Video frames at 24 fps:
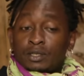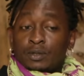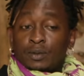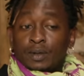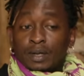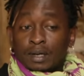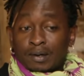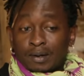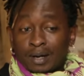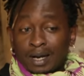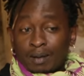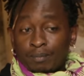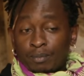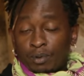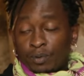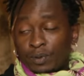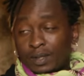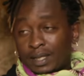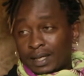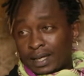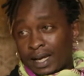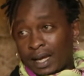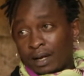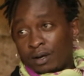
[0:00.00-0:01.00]
doing a collab
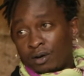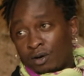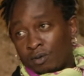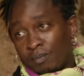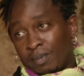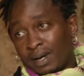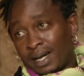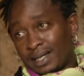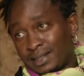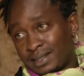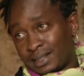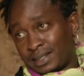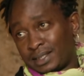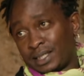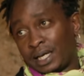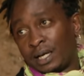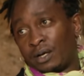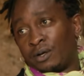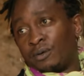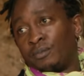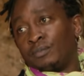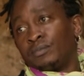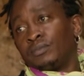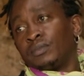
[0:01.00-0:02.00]
with a guy called Manasseh
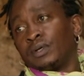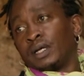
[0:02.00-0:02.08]
Shalom.